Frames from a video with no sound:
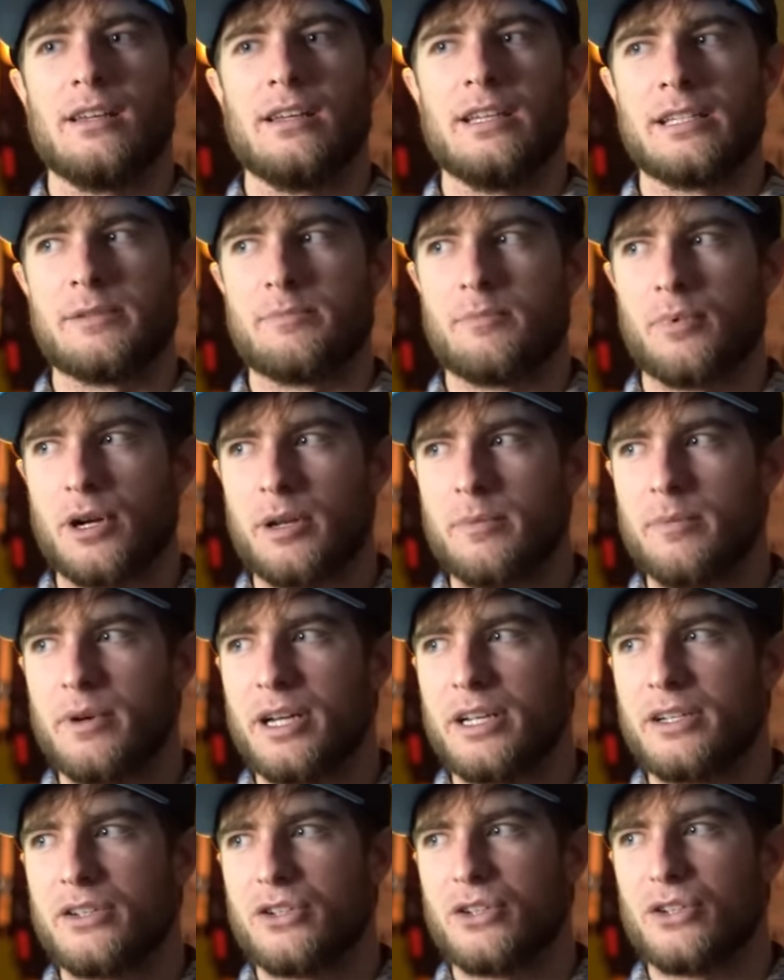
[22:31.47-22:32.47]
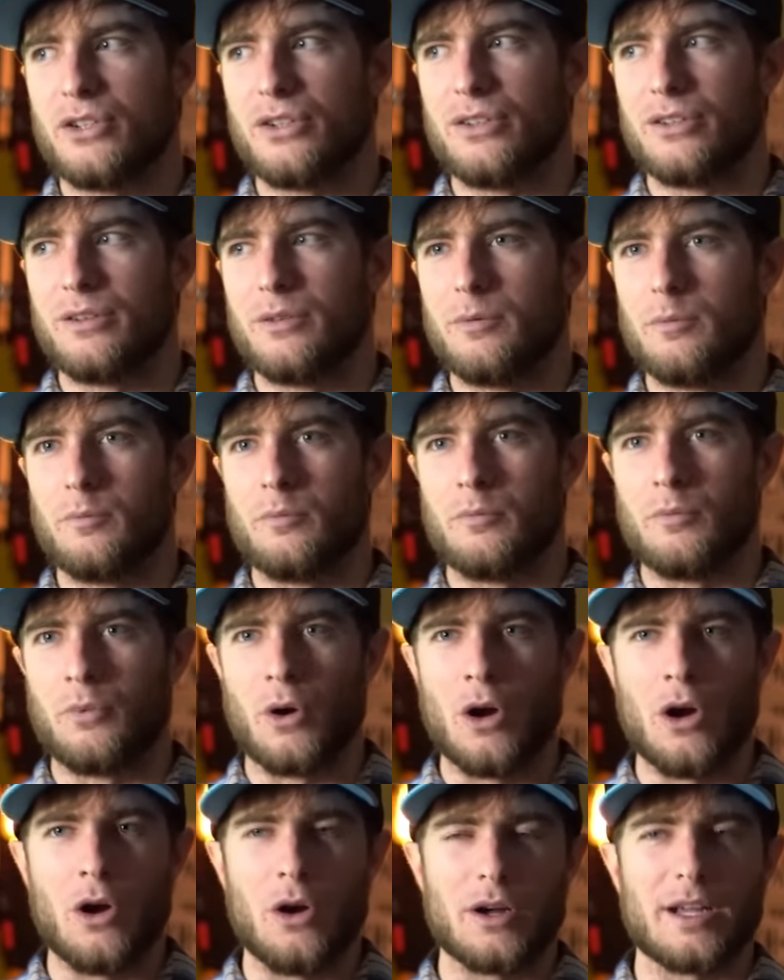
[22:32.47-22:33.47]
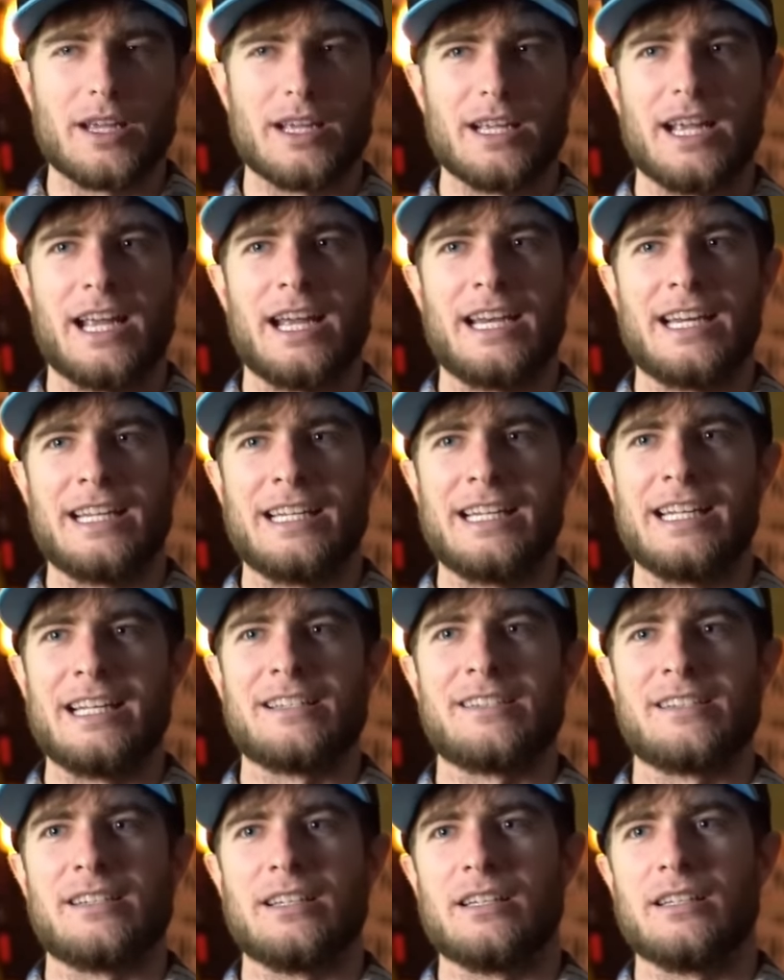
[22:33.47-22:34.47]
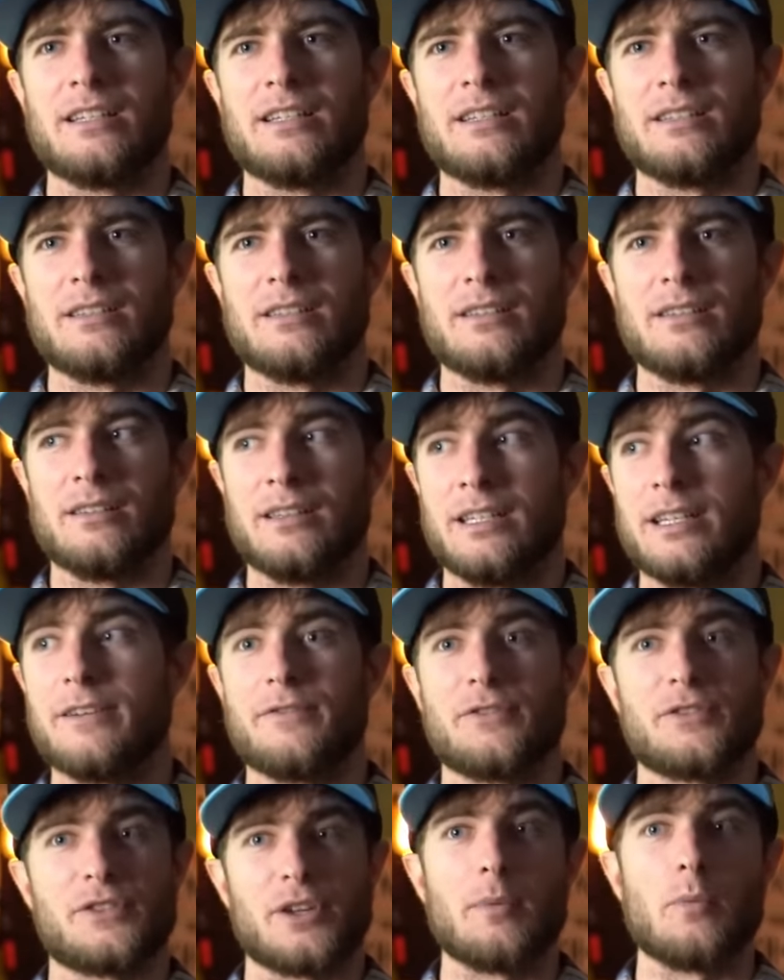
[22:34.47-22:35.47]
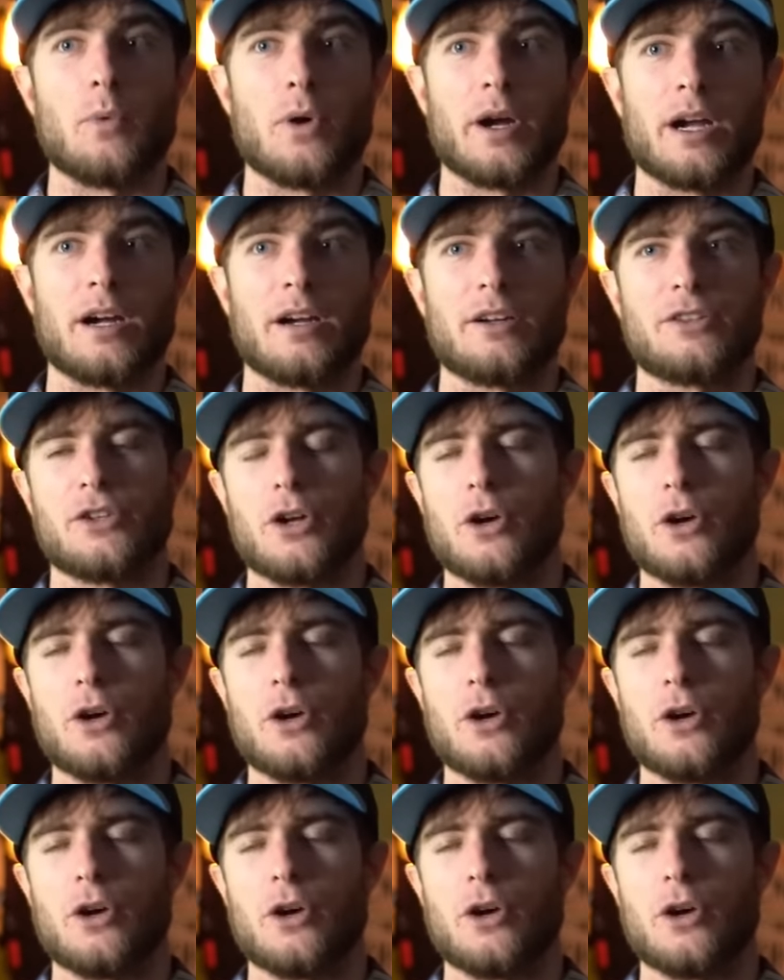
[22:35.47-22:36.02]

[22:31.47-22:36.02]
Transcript: he's pretty much broke and he needs to live somewhere.